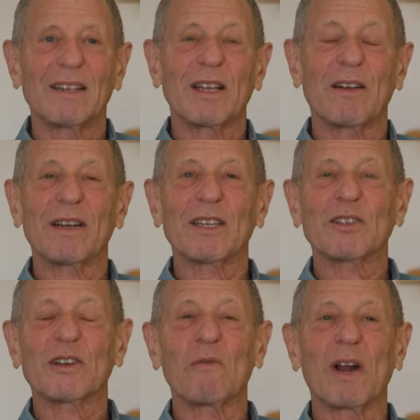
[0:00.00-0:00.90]
There
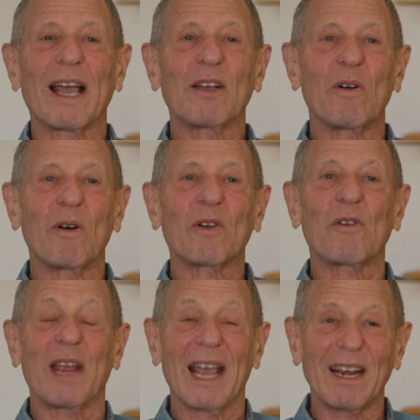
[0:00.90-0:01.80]
is what I call
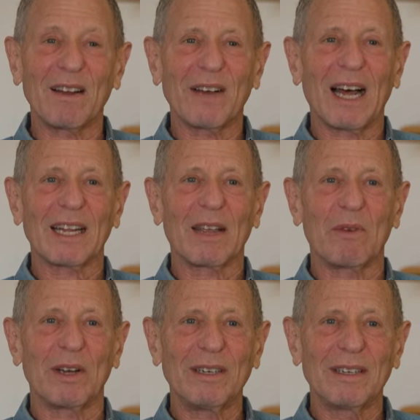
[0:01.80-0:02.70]
creative
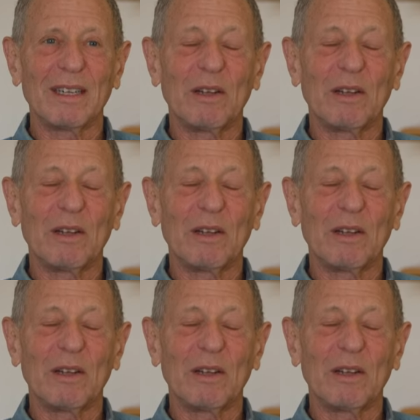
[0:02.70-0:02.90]
Hollywood,